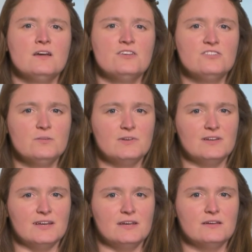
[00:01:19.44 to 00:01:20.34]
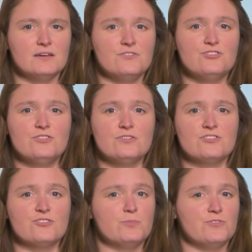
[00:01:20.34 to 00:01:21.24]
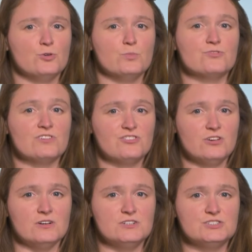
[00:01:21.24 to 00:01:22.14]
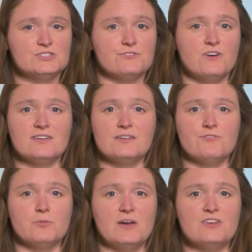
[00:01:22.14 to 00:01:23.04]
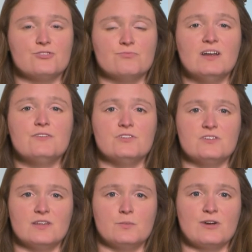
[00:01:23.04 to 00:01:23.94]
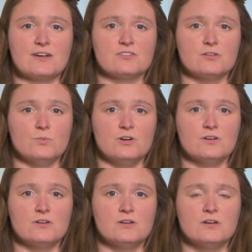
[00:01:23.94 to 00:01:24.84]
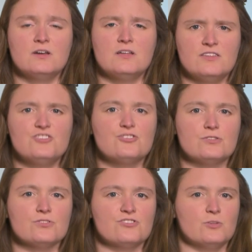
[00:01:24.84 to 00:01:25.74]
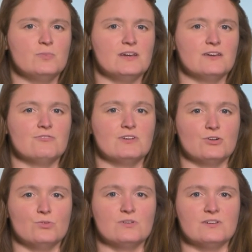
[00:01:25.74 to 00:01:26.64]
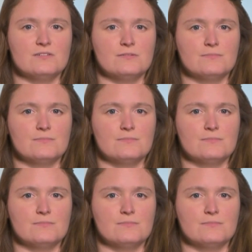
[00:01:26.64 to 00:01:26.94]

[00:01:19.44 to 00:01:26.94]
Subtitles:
Similarly, if students have performed research to find information relevant to their practical work, this should also be recorded.